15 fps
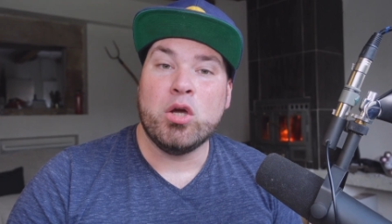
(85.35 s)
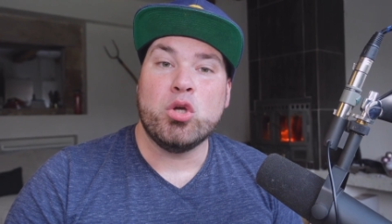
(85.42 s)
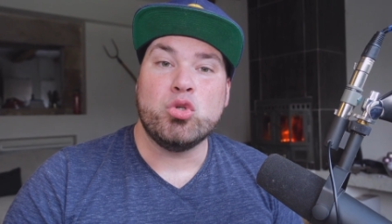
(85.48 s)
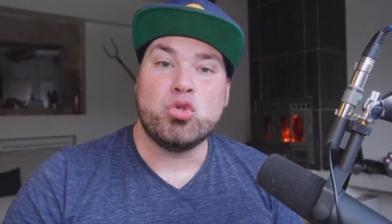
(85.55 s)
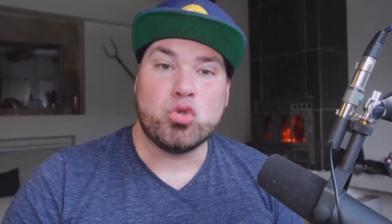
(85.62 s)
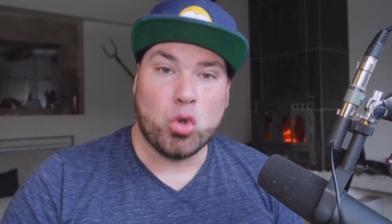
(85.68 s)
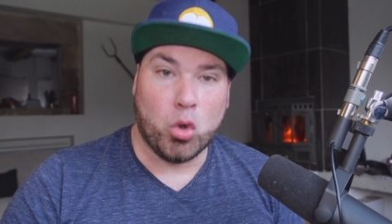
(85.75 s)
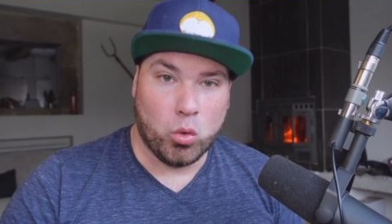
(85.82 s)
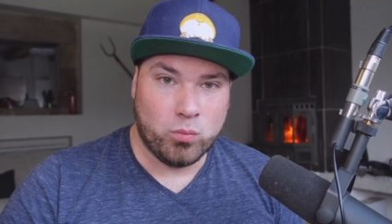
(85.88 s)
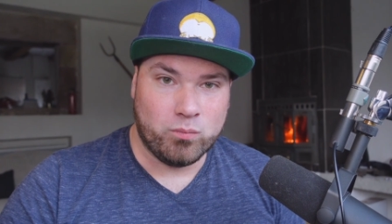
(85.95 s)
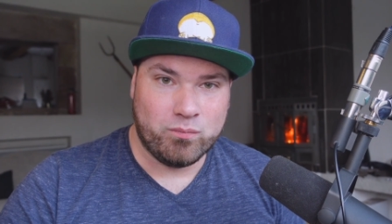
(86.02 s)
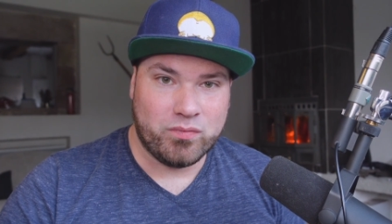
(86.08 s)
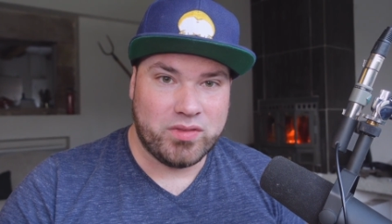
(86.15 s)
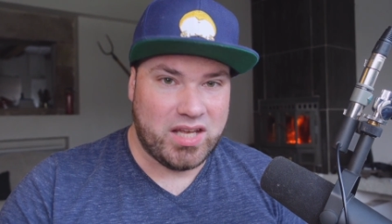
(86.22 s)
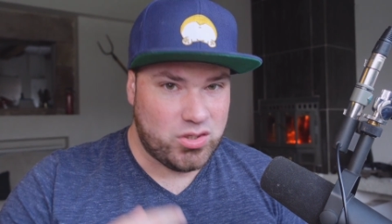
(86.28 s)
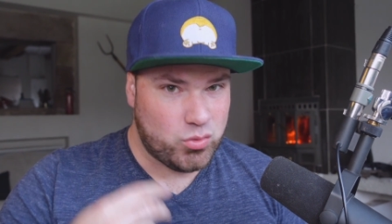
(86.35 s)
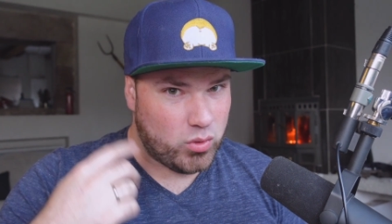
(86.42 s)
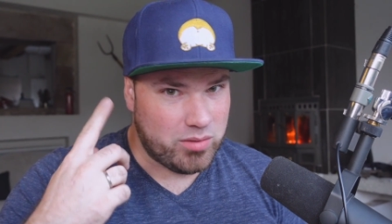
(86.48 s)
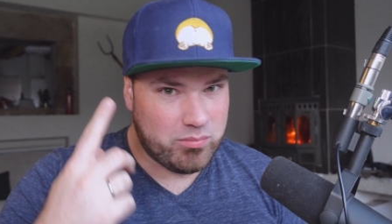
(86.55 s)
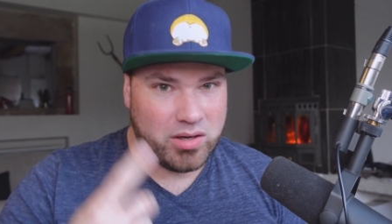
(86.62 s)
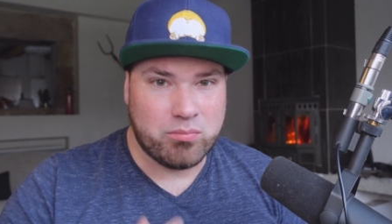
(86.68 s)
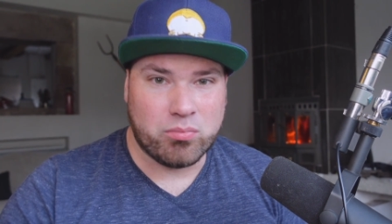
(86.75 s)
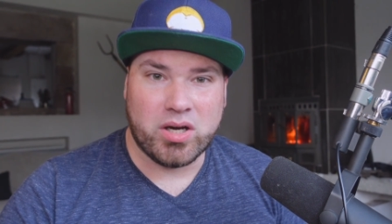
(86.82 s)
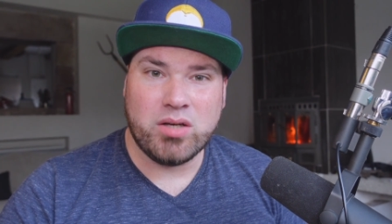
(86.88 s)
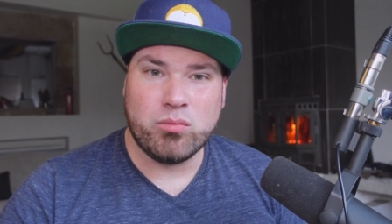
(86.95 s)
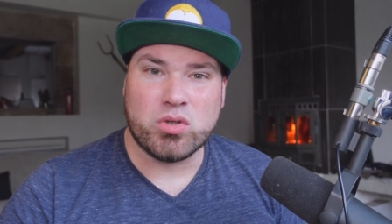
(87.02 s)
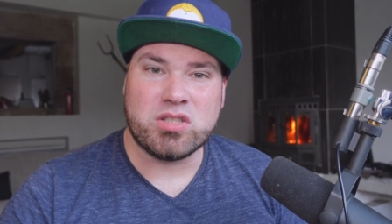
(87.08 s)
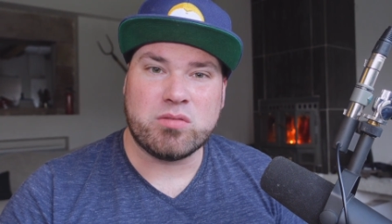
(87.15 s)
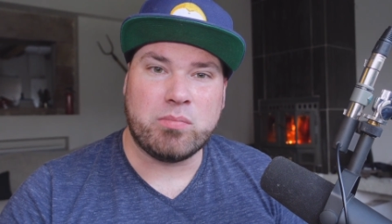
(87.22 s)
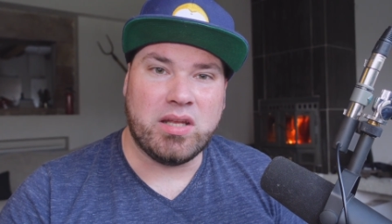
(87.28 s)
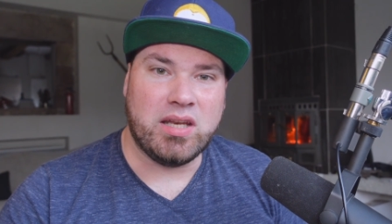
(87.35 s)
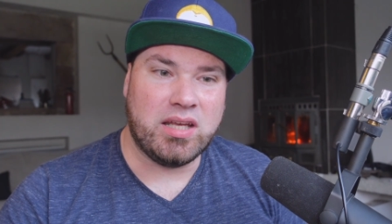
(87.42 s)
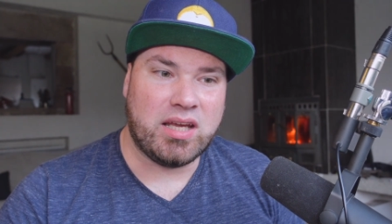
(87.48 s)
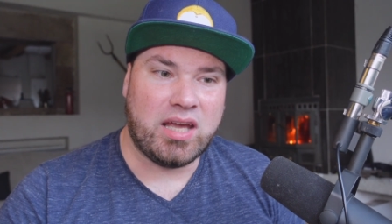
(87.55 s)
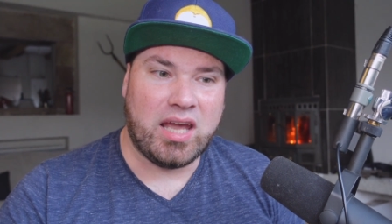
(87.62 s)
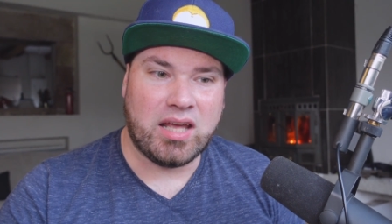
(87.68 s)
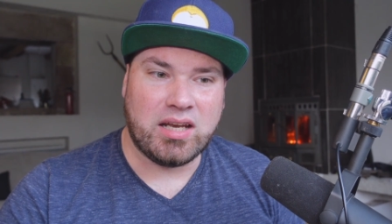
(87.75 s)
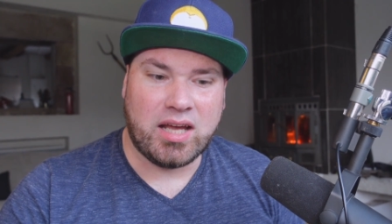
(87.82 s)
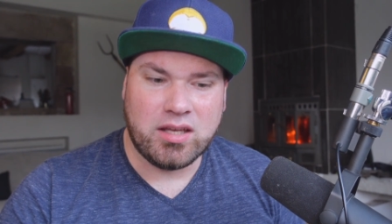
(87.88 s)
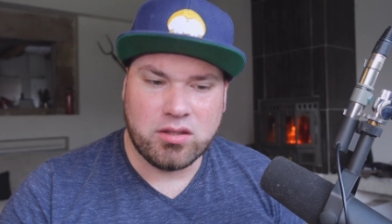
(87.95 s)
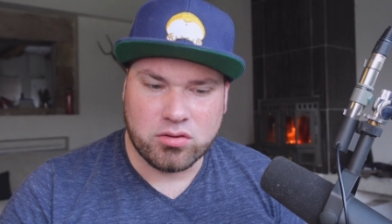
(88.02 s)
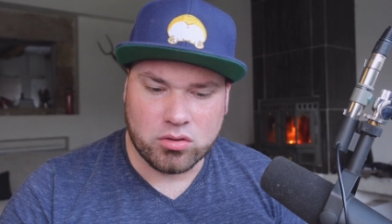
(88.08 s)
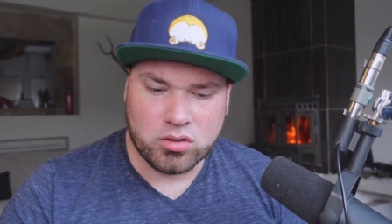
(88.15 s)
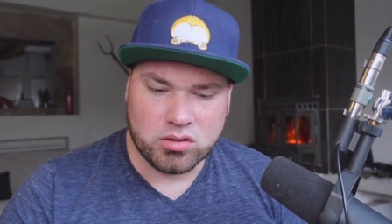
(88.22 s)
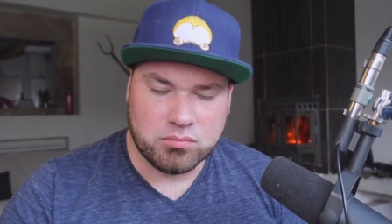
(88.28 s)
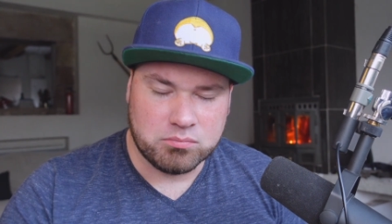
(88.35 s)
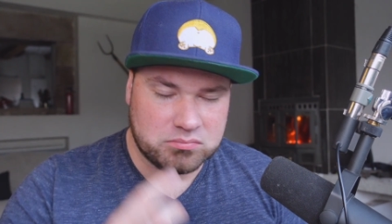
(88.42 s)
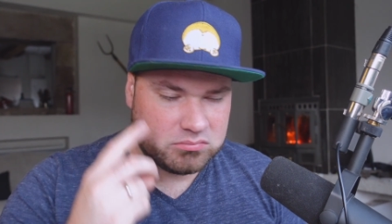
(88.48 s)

So that's why my brain was spinning and I thought,